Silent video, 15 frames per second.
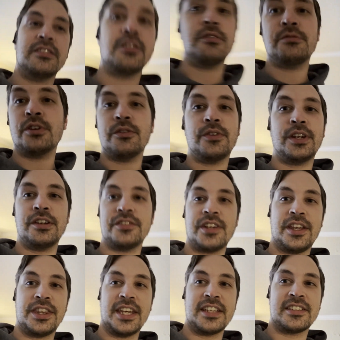No videos
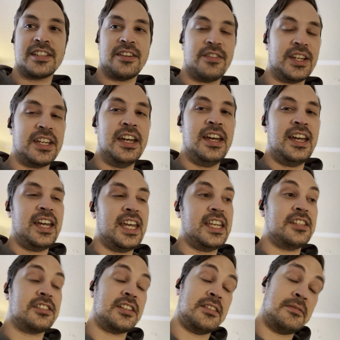on Thanksgiving.
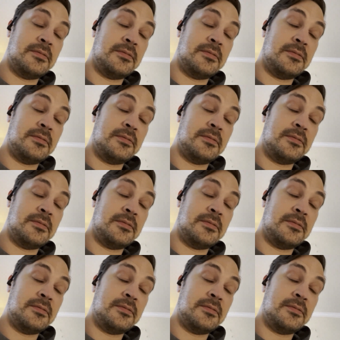It's